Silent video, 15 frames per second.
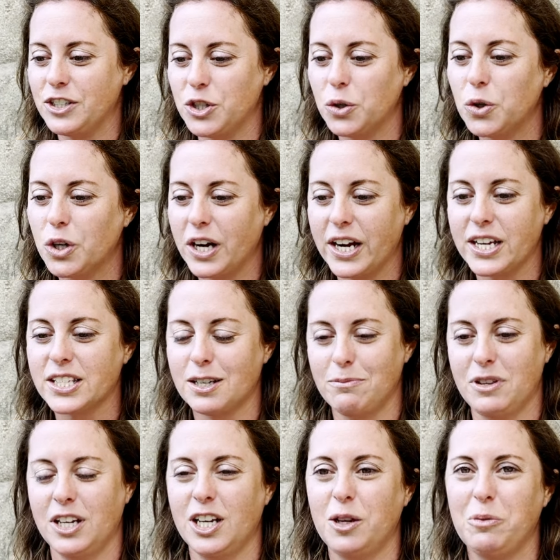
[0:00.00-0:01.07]
don't cry, is
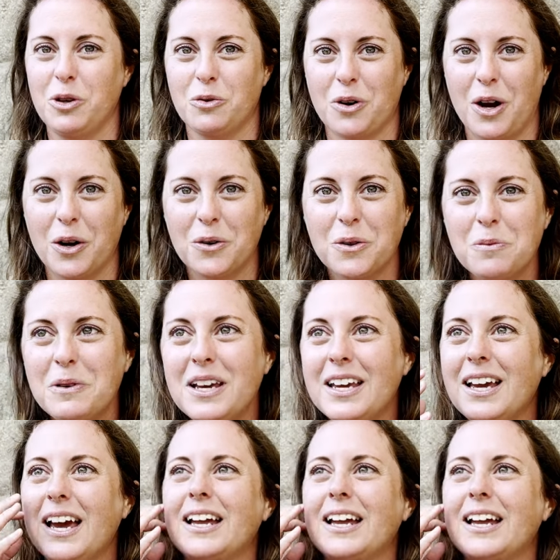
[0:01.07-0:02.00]
something gonna be wrong with me?